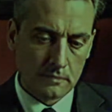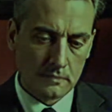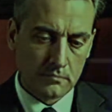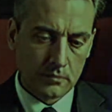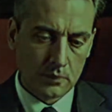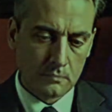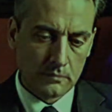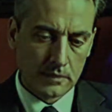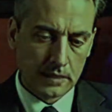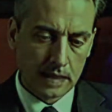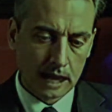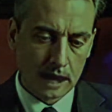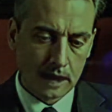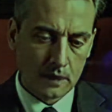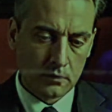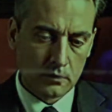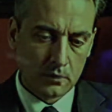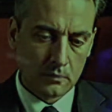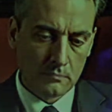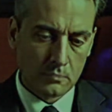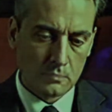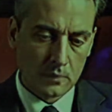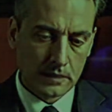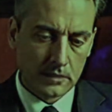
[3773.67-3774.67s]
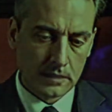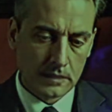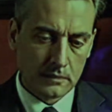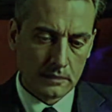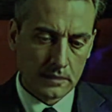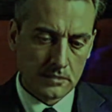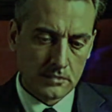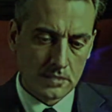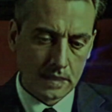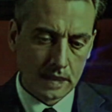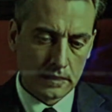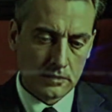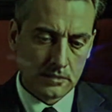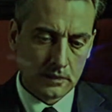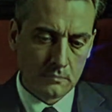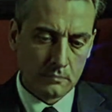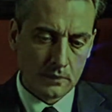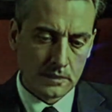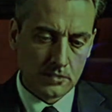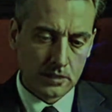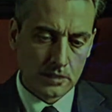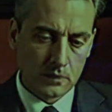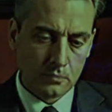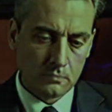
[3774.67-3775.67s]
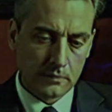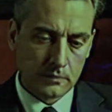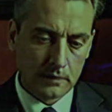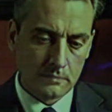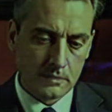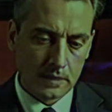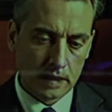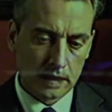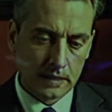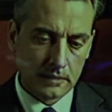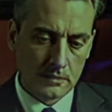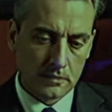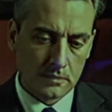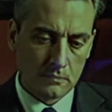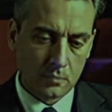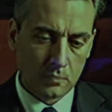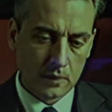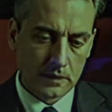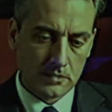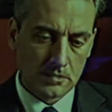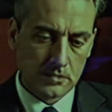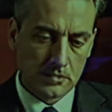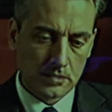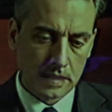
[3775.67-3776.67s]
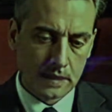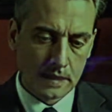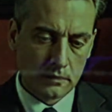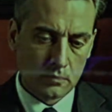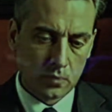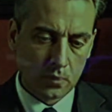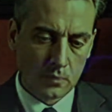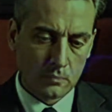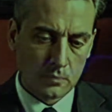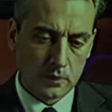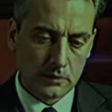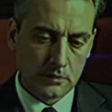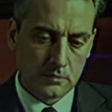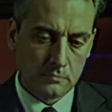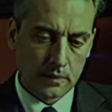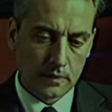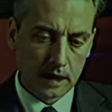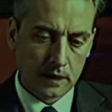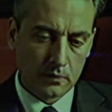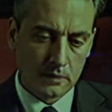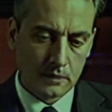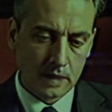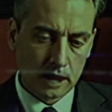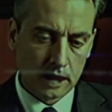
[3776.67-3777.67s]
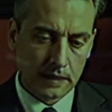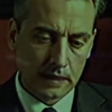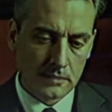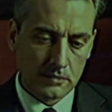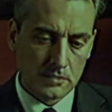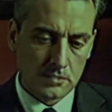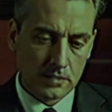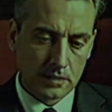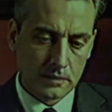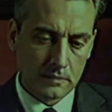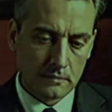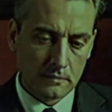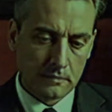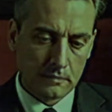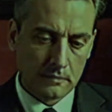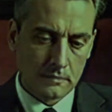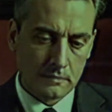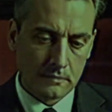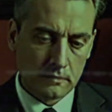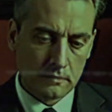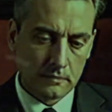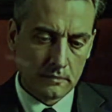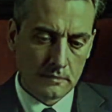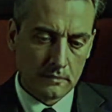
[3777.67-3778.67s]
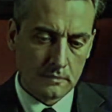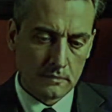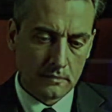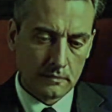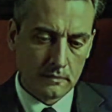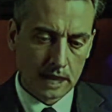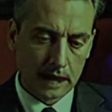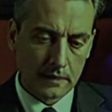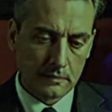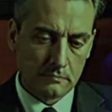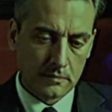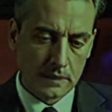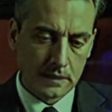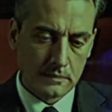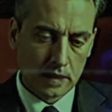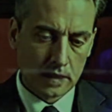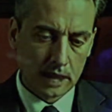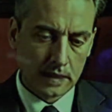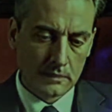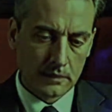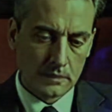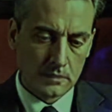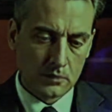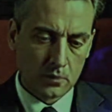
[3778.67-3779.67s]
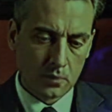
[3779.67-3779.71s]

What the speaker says: From the hour of reading this item until midnight, West sat almost paralyzed. At midnight the